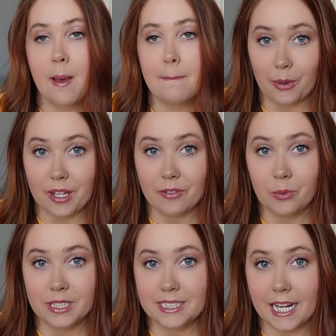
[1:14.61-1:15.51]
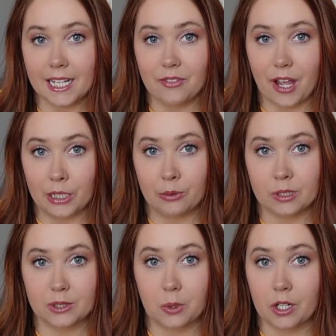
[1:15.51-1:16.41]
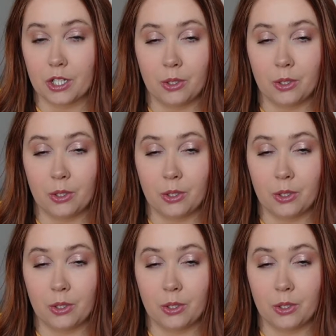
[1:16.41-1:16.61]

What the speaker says: So even with staying at a value resort,